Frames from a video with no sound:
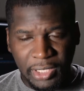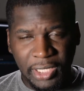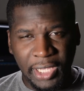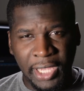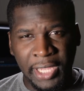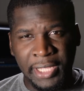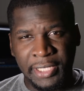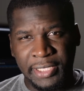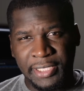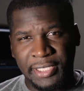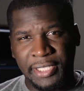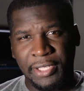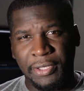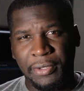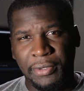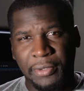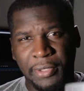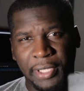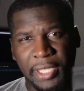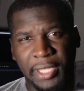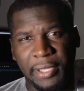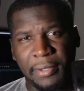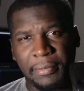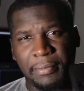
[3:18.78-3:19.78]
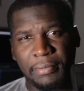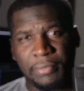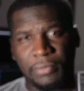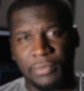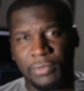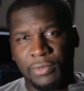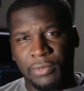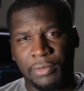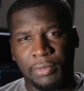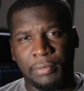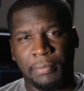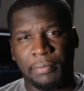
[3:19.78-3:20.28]
and still get
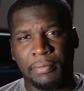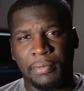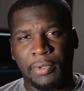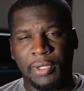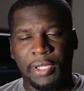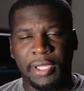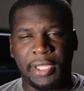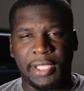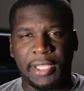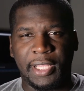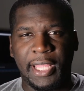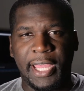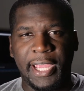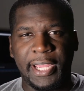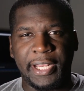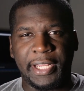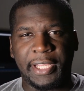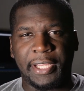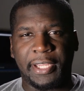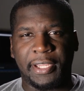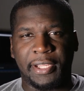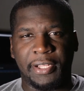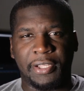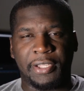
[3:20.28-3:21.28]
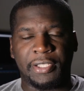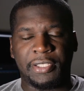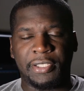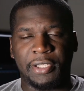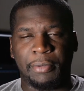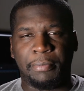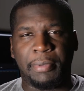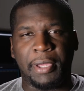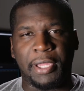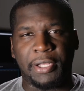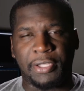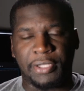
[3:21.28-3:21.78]
good lighting, and you still
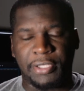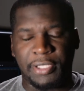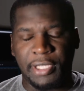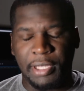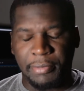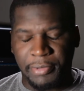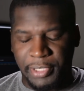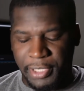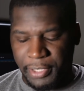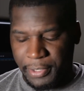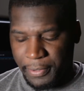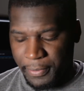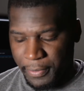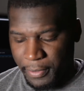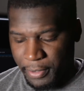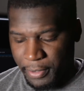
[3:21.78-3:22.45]
paint your subject.